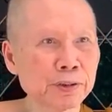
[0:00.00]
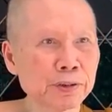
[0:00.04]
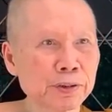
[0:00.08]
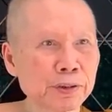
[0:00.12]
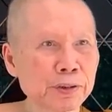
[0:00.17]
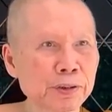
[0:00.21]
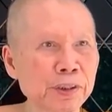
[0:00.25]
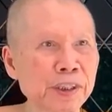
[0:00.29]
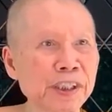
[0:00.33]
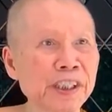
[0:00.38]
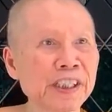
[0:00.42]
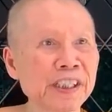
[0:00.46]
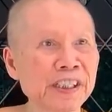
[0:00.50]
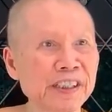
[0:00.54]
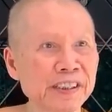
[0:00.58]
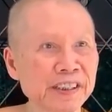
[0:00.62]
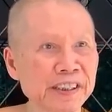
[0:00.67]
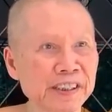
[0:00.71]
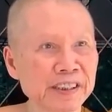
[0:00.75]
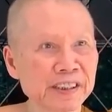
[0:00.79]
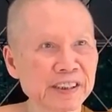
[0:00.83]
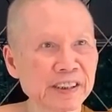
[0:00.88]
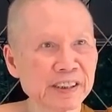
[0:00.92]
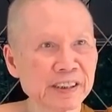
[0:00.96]
hear
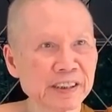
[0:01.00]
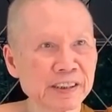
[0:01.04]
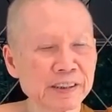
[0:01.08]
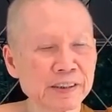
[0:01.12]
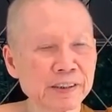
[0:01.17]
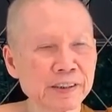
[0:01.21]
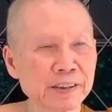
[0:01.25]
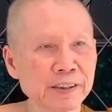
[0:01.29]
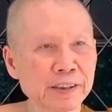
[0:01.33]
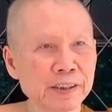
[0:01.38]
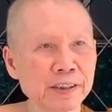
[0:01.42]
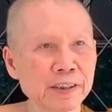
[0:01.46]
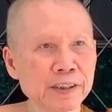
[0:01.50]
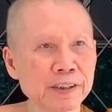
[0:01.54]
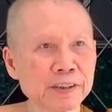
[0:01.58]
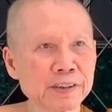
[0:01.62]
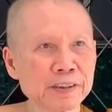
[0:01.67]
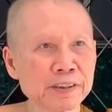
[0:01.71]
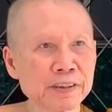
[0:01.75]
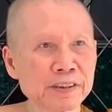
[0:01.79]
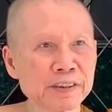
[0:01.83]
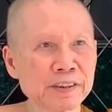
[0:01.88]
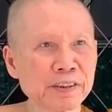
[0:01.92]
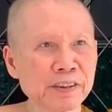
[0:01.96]
it. Yeah.
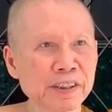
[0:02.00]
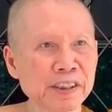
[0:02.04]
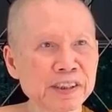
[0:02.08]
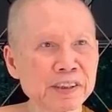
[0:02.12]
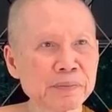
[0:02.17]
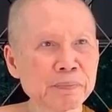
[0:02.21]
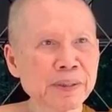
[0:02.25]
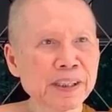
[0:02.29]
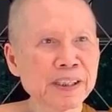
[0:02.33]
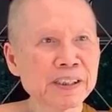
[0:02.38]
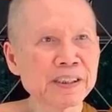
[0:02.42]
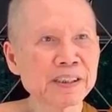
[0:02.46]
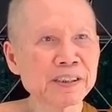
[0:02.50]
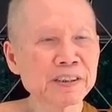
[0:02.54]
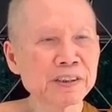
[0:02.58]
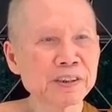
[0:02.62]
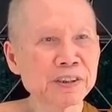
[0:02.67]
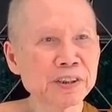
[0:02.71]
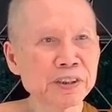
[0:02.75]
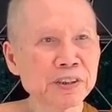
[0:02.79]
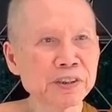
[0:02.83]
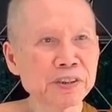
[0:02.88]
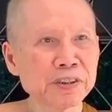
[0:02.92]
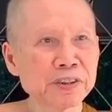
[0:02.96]
So it's better
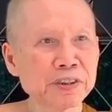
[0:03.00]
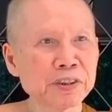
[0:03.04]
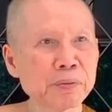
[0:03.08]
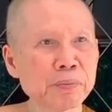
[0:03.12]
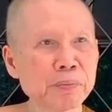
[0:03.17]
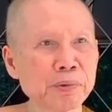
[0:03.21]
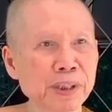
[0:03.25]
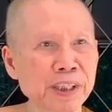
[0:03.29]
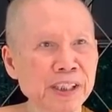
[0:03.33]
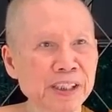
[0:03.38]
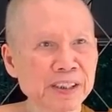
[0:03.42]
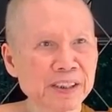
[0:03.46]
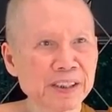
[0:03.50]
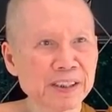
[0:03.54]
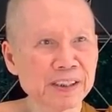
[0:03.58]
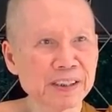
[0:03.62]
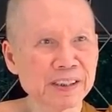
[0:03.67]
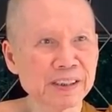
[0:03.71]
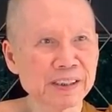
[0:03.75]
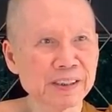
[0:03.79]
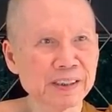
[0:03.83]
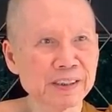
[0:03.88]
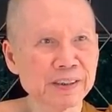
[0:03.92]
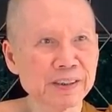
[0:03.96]
to use your breath
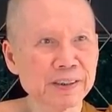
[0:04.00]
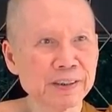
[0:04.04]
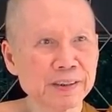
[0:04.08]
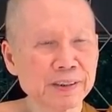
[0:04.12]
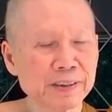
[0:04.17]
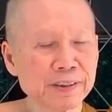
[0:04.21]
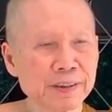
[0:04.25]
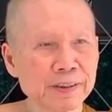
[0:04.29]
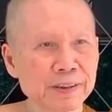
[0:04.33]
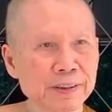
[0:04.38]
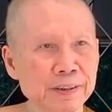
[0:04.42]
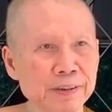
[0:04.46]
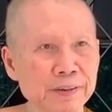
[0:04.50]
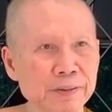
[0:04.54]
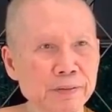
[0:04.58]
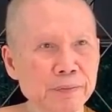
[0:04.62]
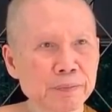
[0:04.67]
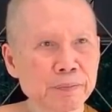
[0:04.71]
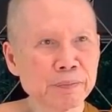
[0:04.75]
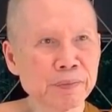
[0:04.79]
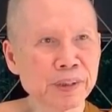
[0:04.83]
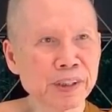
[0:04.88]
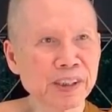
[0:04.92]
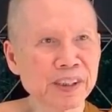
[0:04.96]

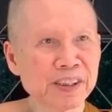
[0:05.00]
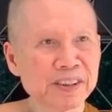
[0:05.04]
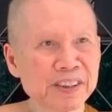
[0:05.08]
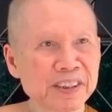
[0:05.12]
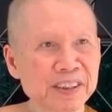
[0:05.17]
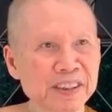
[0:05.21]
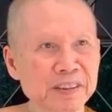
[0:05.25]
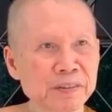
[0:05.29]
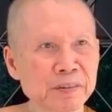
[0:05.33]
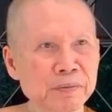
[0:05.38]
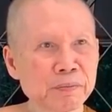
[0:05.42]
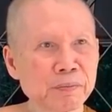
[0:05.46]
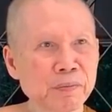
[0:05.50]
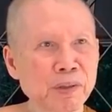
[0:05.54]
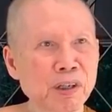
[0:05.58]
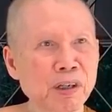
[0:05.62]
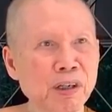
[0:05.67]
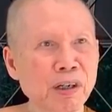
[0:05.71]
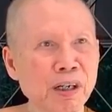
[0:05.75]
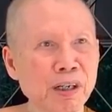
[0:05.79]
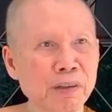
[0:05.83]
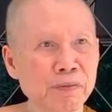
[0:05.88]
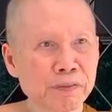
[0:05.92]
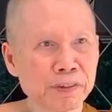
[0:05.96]
because it's
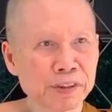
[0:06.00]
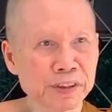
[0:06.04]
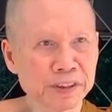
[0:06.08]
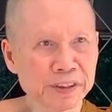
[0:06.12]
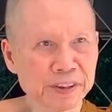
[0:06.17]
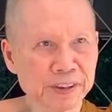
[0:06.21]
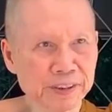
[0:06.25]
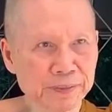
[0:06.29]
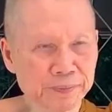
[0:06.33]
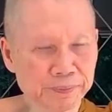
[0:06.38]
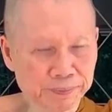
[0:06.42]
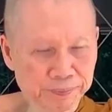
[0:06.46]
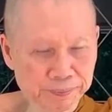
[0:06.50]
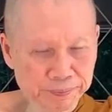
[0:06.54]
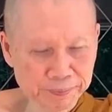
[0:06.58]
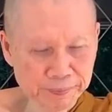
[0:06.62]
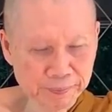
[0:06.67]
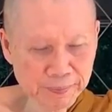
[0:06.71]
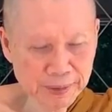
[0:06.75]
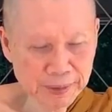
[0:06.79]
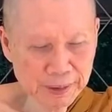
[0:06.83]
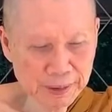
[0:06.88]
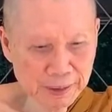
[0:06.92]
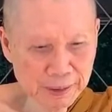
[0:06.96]
more obvious.
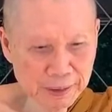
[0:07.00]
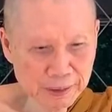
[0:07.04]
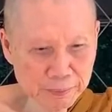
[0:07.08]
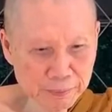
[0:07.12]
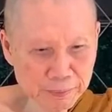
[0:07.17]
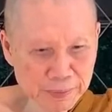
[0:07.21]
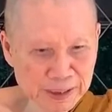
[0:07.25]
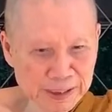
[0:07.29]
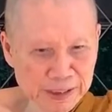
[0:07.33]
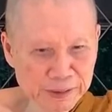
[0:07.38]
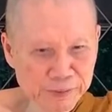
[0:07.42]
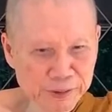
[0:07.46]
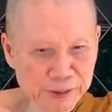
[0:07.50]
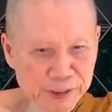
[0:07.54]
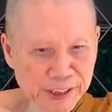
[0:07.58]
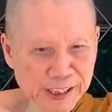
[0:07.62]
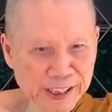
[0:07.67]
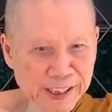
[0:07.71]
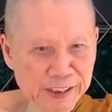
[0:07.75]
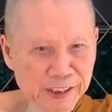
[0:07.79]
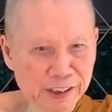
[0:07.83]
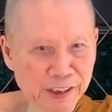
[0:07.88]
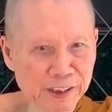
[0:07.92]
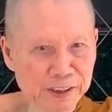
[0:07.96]
But if you
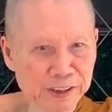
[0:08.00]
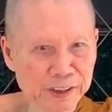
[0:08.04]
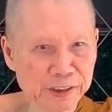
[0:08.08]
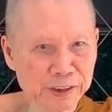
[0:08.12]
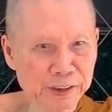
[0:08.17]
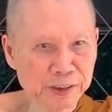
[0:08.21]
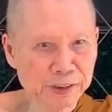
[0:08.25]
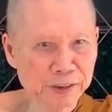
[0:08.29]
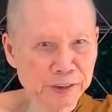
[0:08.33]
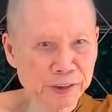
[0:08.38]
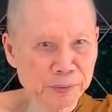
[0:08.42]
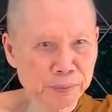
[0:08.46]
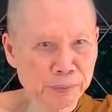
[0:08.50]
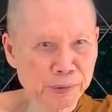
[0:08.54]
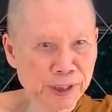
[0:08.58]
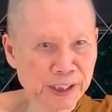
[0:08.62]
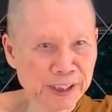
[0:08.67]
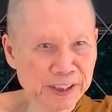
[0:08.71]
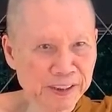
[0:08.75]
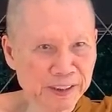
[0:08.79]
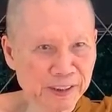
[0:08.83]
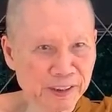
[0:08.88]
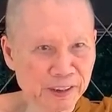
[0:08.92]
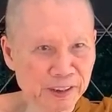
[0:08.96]
cannot use your
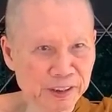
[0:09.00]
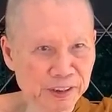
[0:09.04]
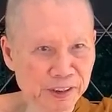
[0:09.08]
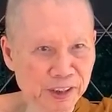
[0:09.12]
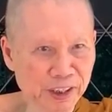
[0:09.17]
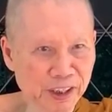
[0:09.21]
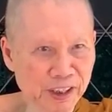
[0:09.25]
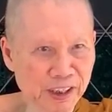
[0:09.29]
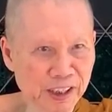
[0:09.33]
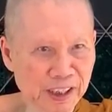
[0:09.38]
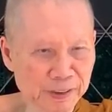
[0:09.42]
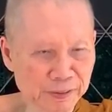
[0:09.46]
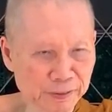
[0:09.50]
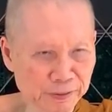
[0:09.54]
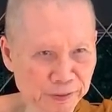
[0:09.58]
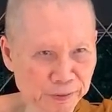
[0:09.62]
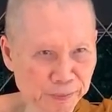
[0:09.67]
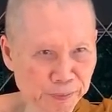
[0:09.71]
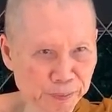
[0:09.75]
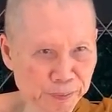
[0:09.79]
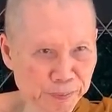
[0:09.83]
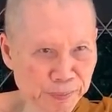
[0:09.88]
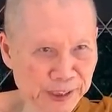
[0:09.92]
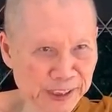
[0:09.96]
breath or your
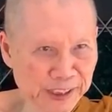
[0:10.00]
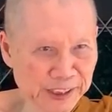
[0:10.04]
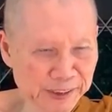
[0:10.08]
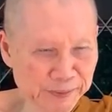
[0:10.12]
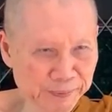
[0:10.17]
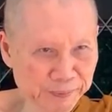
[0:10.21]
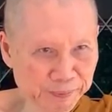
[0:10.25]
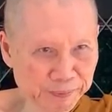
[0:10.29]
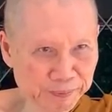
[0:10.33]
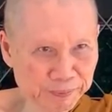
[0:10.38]
heartbeat,